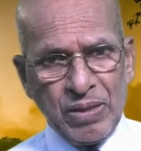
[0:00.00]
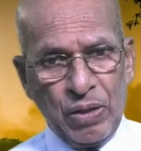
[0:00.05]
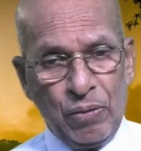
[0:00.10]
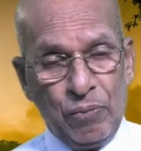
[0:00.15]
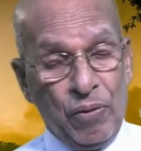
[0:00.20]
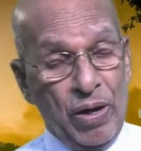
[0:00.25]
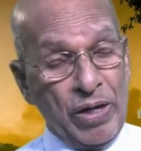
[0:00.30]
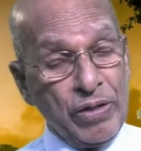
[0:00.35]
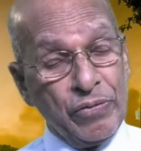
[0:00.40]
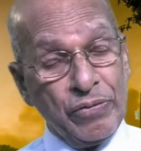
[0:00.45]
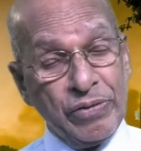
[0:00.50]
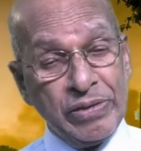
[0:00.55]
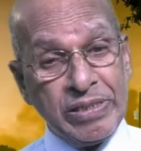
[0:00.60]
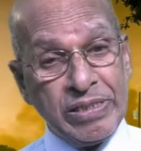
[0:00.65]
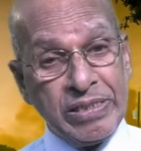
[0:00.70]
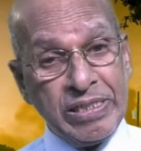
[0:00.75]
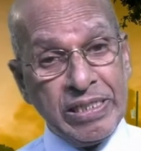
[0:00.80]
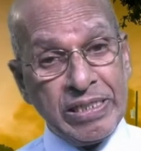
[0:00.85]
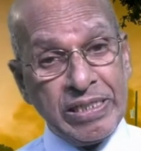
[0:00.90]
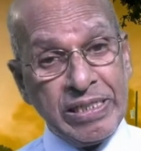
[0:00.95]
What
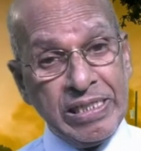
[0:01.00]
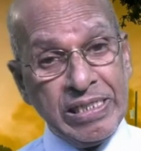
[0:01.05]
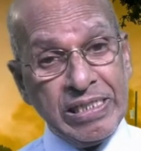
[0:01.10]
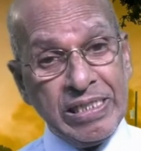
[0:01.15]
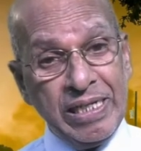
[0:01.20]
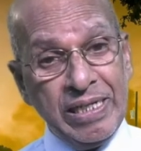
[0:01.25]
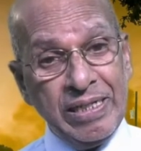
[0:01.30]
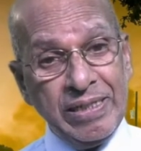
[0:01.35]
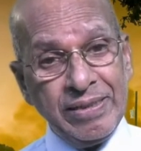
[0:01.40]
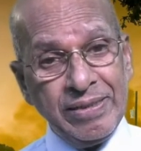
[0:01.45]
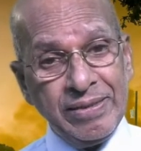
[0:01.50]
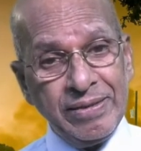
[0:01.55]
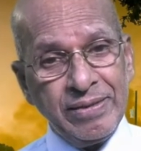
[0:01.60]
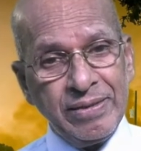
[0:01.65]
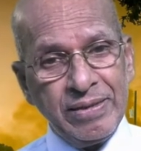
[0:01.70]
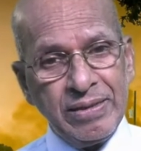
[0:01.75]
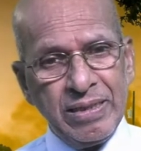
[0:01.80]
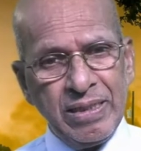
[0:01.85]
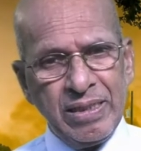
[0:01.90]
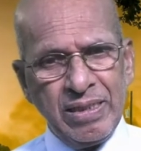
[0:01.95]
was the reason?
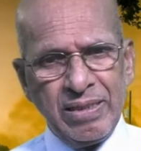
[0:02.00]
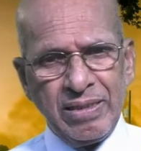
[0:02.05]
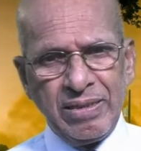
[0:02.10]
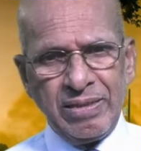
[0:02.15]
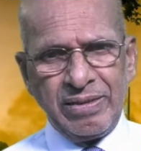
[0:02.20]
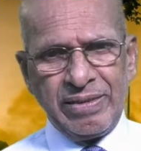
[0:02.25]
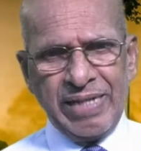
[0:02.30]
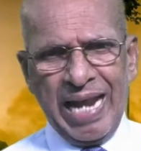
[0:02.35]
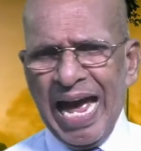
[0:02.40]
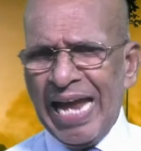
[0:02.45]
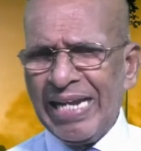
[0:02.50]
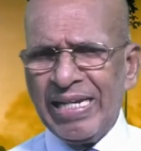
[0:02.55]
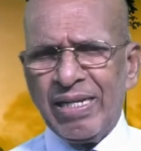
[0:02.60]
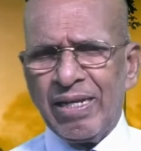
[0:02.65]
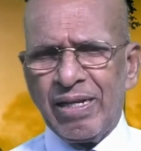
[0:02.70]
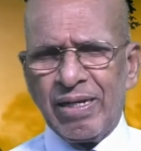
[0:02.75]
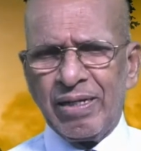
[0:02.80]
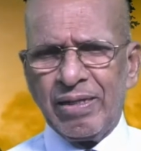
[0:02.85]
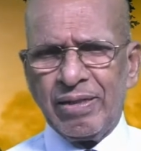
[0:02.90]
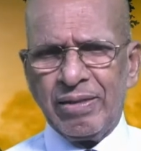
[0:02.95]

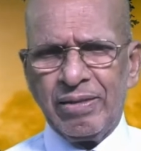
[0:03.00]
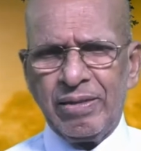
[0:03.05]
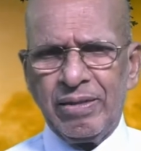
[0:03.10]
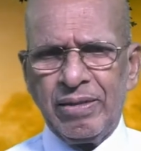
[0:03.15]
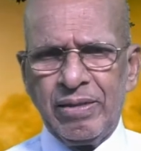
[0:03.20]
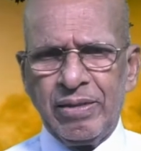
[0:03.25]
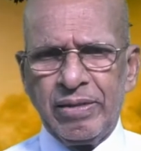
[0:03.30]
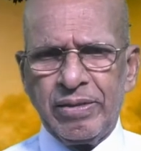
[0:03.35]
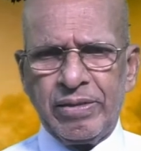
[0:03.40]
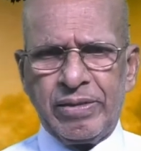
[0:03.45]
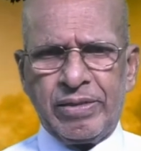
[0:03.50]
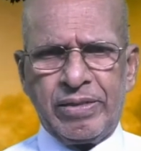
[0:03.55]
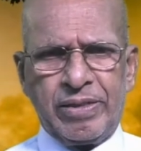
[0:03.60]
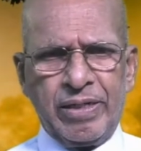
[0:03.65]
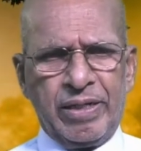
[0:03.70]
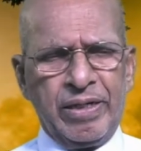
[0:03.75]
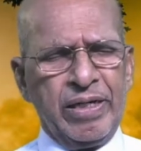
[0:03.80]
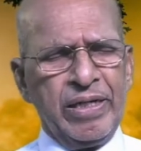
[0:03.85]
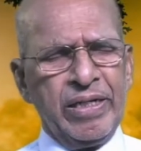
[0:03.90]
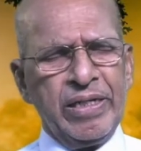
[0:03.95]
Daniel
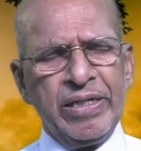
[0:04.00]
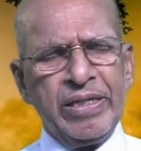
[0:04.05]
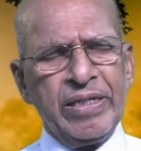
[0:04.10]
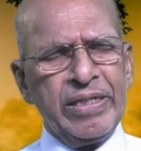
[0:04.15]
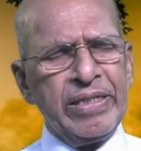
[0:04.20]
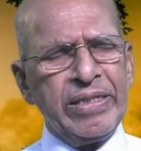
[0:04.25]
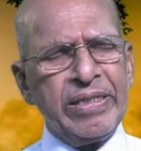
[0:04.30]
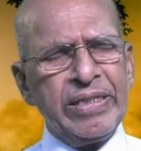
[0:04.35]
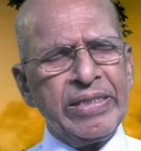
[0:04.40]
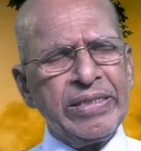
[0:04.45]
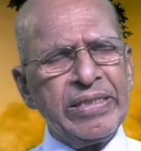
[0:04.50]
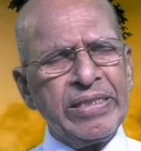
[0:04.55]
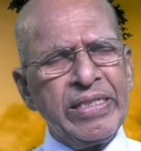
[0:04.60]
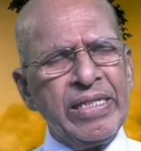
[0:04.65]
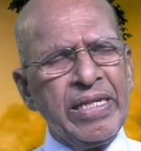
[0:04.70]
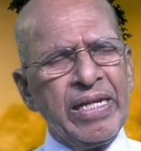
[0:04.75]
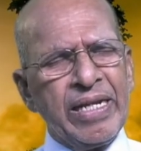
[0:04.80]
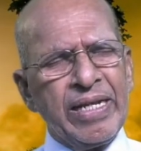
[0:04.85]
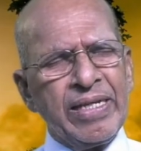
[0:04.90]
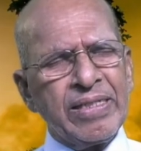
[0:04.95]

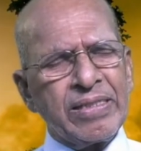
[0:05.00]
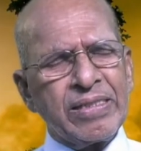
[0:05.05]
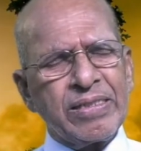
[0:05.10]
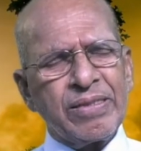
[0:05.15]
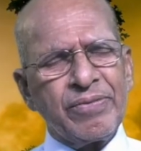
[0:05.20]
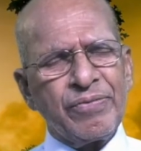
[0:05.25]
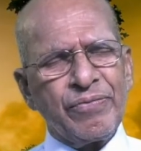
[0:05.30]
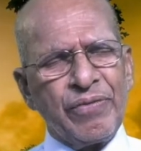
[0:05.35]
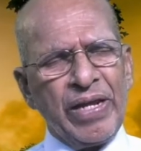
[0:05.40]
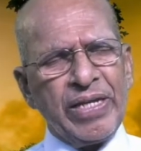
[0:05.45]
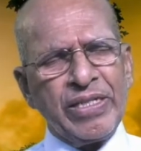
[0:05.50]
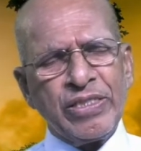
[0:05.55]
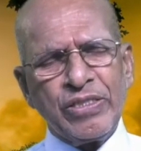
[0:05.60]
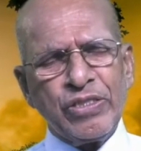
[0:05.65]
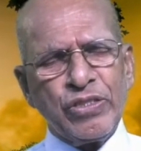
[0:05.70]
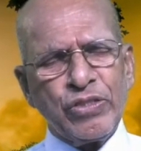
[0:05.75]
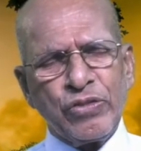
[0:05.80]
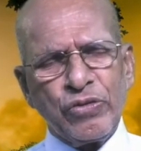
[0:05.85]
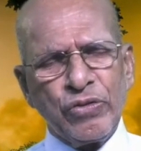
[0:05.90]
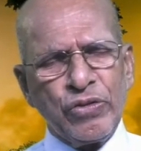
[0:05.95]
turned his
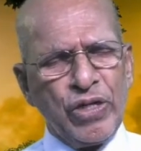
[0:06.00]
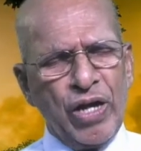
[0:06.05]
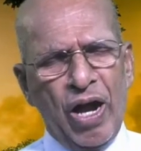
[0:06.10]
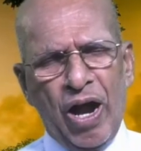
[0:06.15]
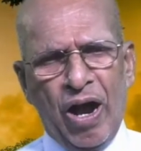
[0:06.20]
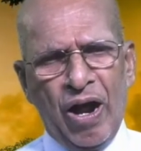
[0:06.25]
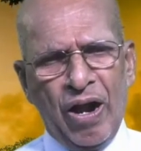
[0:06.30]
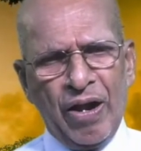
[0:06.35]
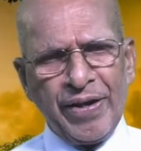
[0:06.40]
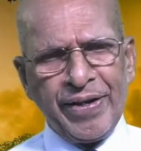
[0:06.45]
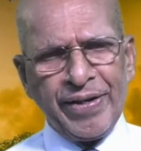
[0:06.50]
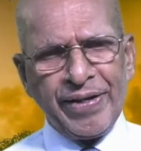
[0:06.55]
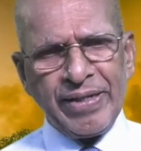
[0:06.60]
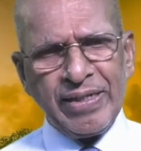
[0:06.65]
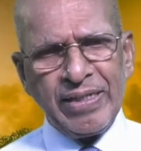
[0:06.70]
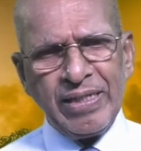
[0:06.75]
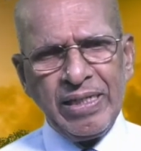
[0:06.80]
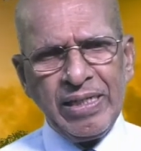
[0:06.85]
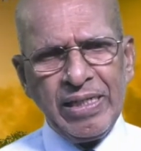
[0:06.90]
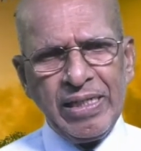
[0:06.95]
face to God.
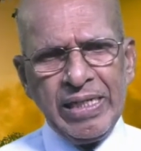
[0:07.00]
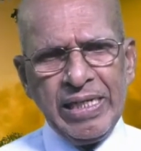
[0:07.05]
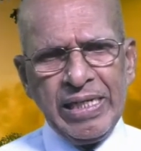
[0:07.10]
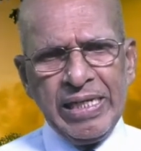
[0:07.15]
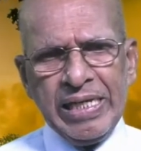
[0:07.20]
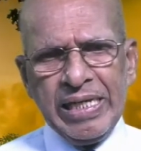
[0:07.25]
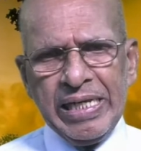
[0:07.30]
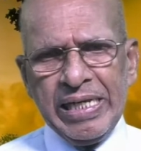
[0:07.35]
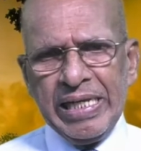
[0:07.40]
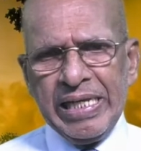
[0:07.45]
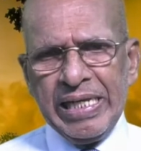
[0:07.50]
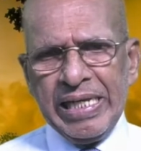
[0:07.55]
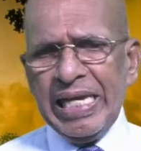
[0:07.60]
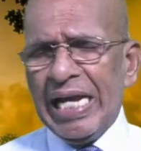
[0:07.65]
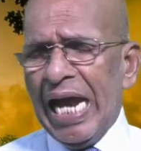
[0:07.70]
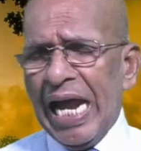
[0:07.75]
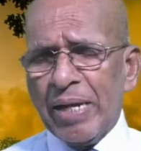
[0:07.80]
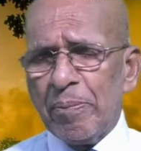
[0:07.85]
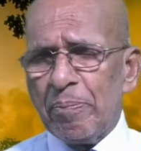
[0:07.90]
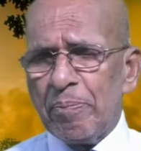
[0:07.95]
He
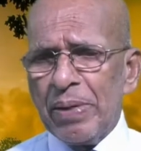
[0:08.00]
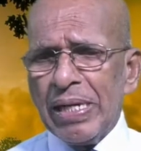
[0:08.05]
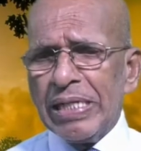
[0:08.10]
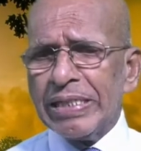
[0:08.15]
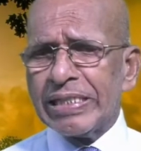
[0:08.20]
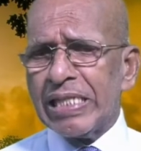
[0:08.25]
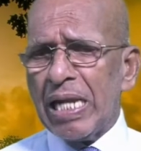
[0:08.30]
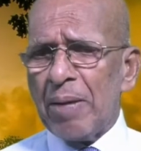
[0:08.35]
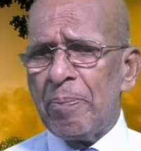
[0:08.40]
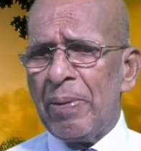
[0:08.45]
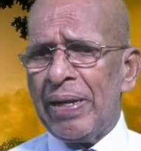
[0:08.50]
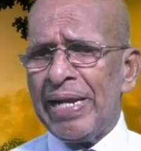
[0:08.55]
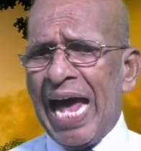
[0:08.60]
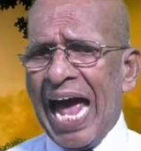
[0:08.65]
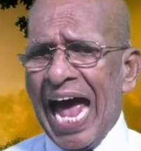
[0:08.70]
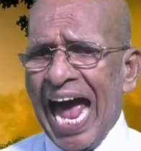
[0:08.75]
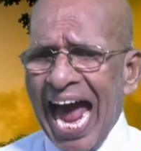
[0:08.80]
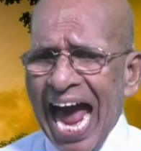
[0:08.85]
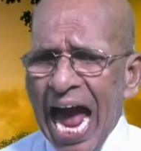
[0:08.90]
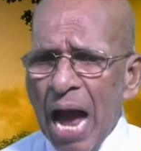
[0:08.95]
had built up a
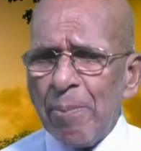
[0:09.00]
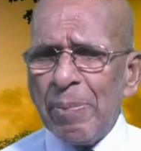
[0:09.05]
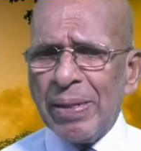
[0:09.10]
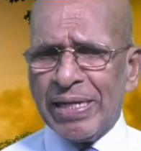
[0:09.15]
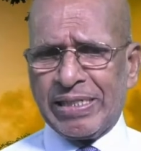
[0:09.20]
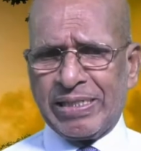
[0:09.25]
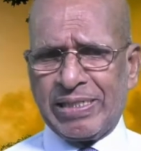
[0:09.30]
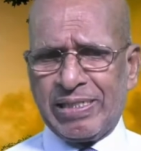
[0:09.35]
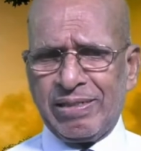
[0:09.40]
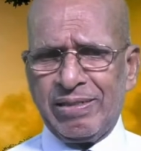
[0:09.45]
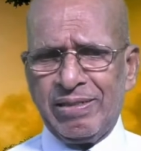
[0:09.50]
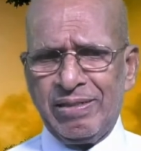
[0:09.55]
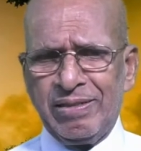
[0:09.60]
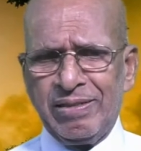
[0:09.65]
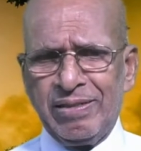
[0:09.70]
habit